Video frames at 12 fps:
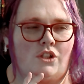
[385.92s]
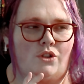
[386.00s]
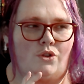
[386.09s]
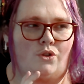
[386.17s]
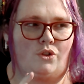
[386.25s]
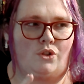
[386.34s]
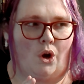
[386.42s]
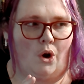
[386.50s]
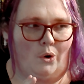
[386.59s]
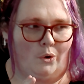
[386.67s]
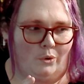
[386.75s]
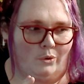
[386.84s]

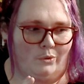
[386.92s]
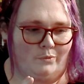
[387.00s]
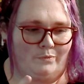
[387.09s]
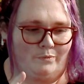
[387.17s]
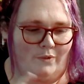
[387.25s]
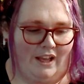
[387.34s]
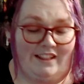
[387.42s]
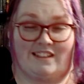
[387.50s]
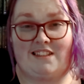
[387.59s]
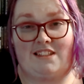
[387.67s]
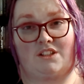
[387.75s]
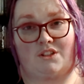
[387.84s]
So, and
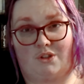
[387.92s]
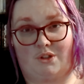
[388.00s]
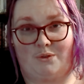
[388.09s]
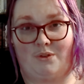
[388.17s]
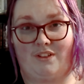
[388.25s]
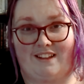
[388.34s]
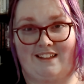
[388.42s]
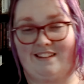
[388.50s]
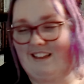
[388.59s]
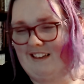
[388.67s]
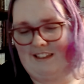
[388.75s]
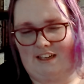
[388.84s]
this is a new thing.
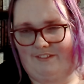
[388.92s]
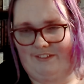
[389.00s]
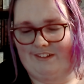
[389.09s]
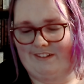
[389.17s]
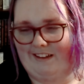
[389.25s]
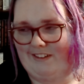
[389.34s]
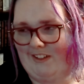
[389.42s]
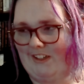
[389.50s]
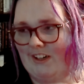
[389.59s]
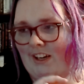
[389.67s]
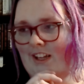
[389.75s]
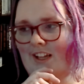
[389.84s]
They didn't have this last year.